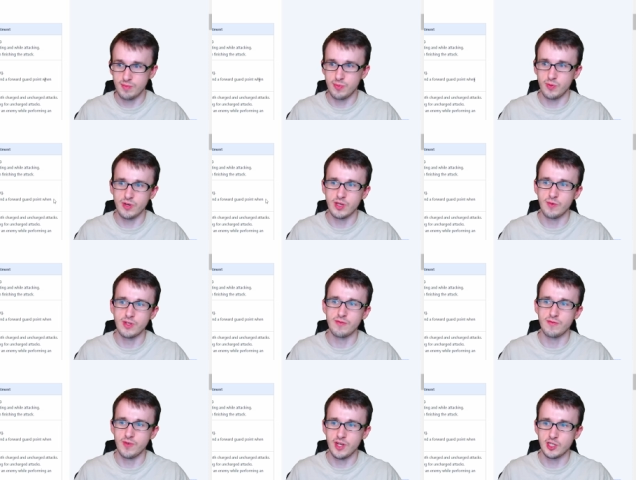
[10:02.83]
point when you
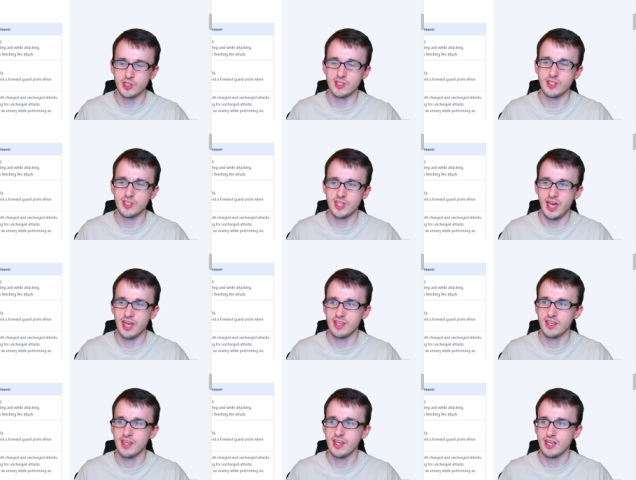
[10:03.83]
finish the attack
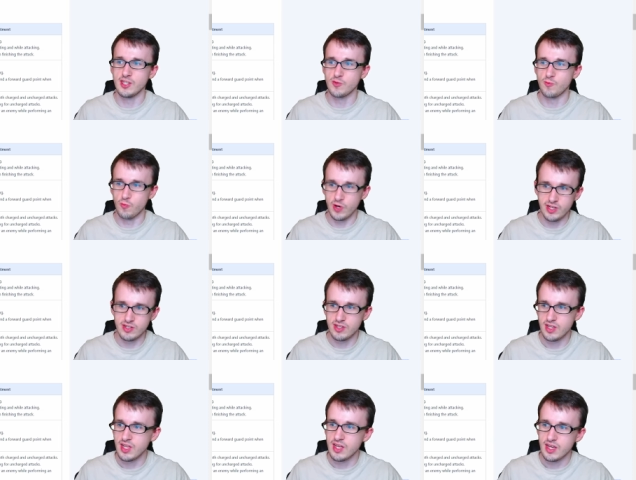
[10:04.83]
as well.
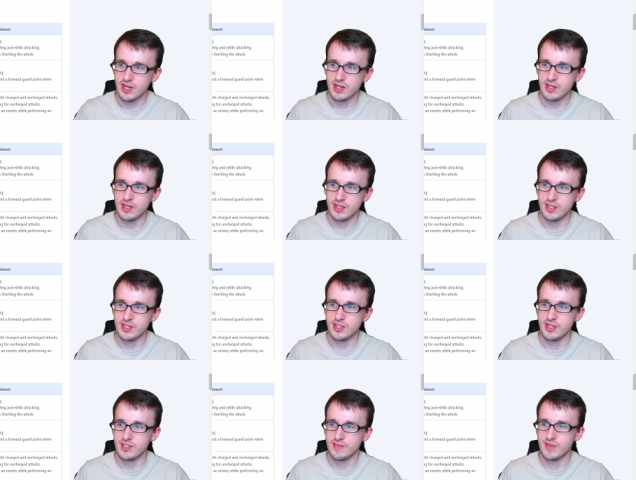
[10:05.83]
And then
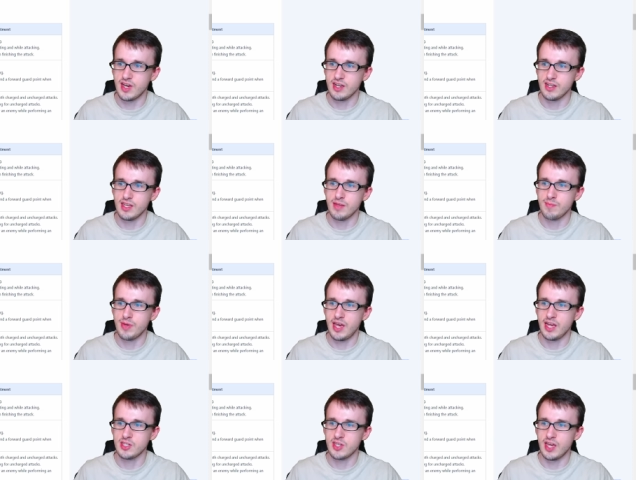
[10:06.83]
Divine
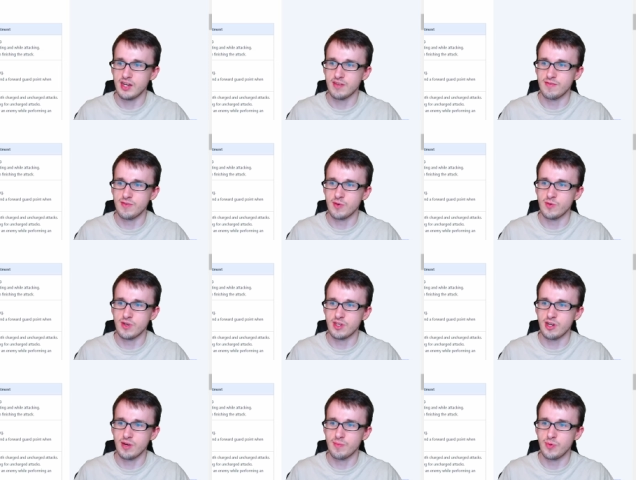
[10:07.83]
Impact added a forward
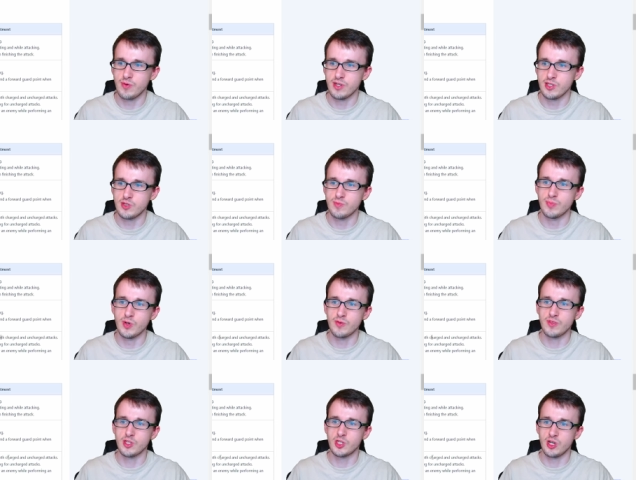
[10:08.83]
guard point to both
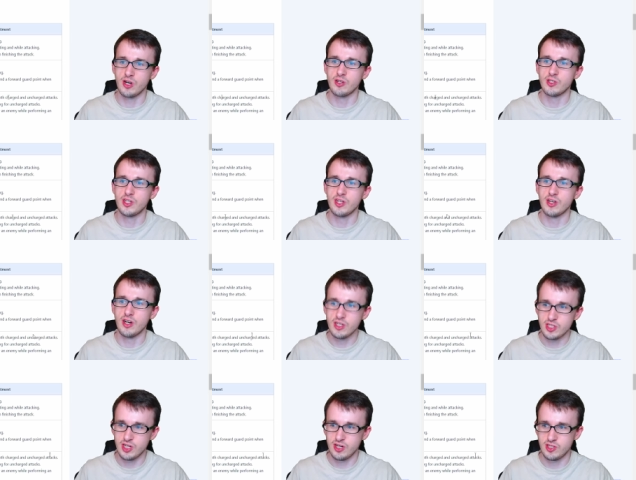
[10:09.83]
the charged and
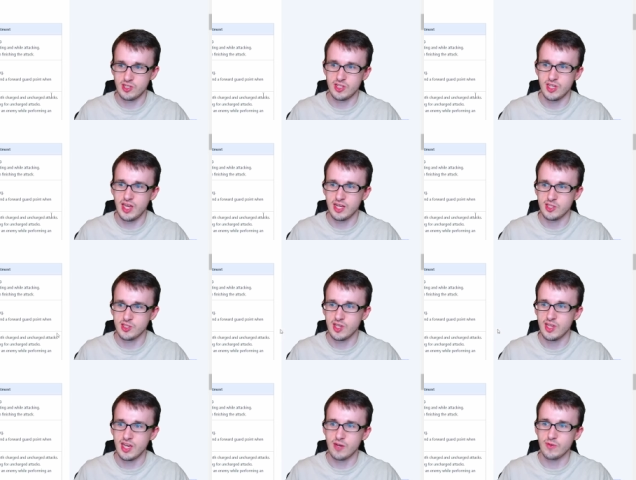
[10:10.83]
uncharged attacks,
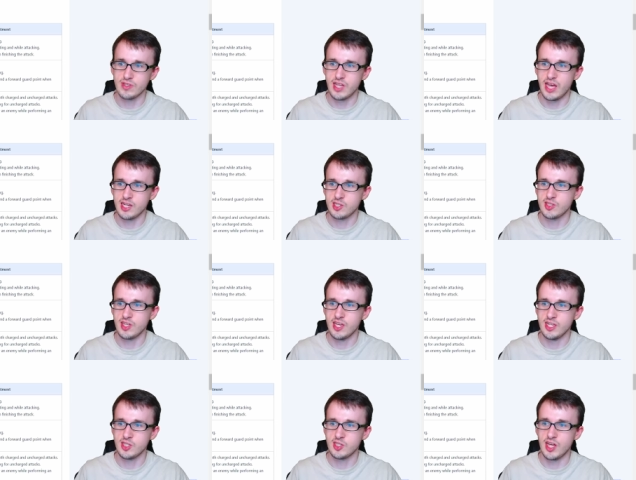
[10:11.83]
and relaxed the
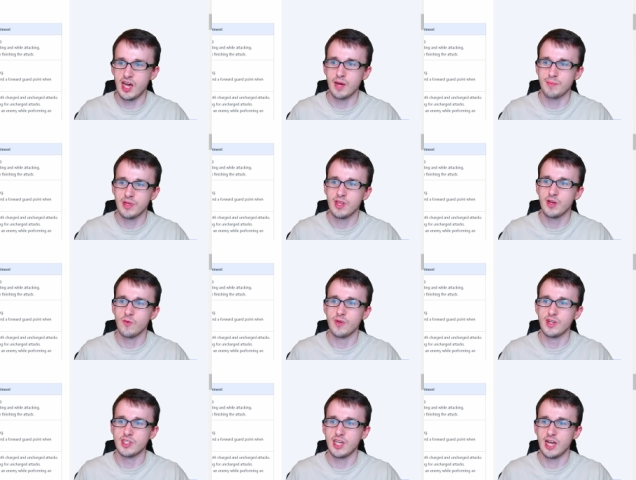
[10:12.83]
hit stop when
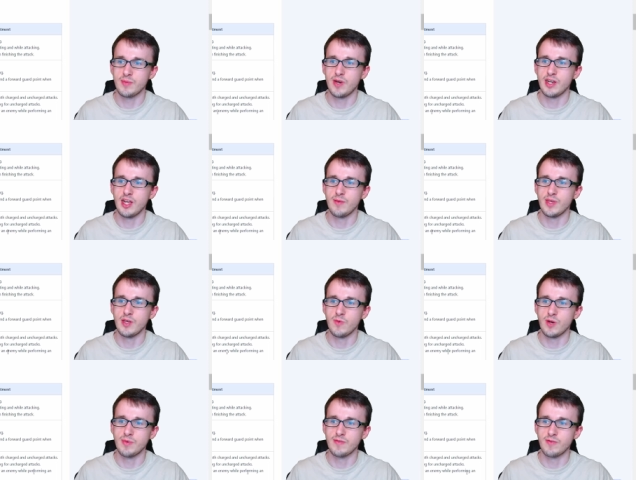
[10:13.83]
attacked by an enemy while
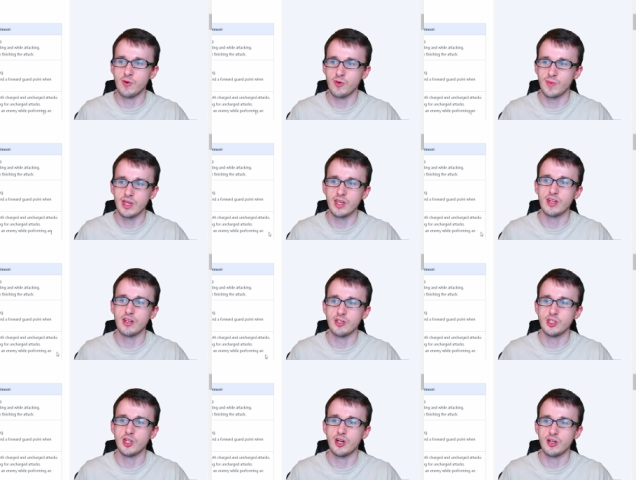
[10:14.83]
performing an
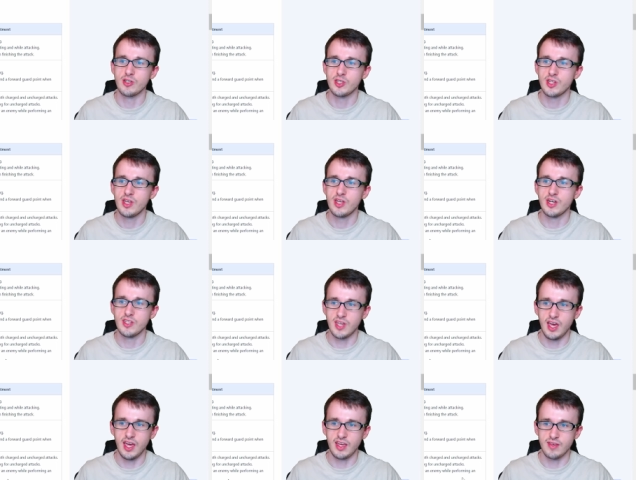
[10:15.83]
uncharged
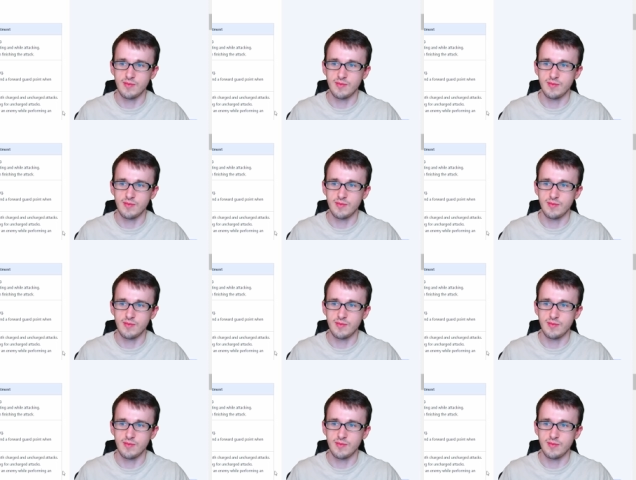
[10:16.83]
attack.